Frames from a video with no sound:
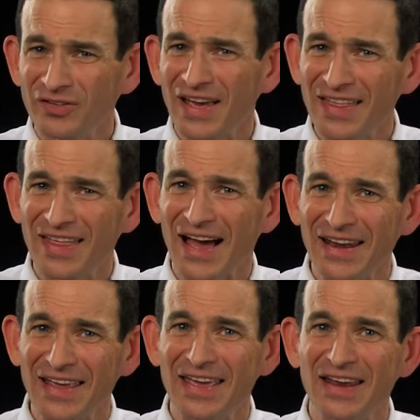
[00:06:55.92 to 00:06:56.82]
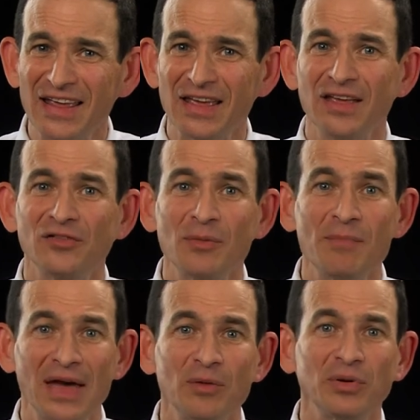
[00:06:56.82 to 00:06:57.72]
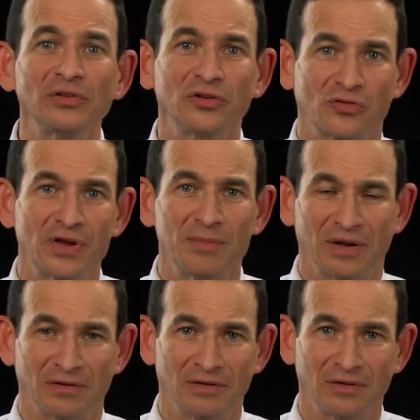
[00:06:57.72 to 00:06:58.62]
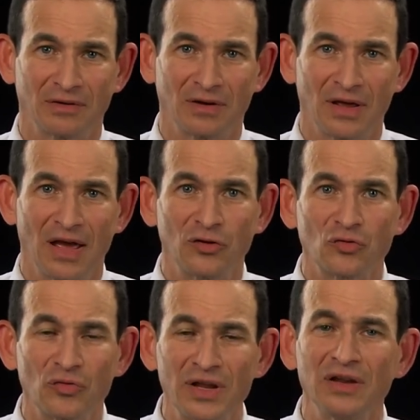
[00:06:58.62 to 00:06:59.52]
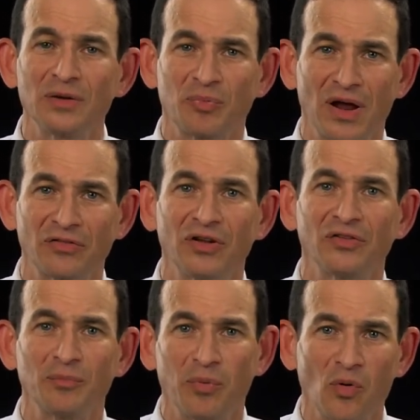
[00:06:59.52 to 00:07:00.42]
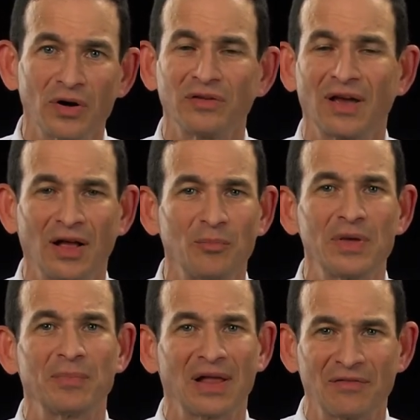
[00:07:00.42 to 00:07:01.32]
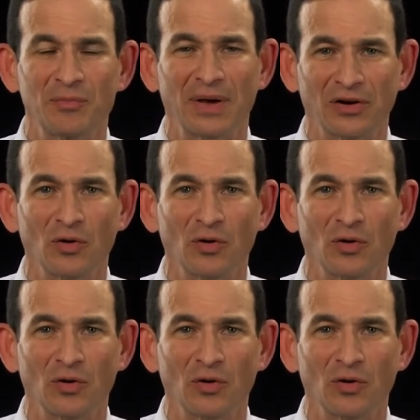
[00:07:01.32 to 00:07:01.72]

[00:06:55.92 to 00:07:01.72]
say that it is amenable to treatment. And treating depression is important to help people have a better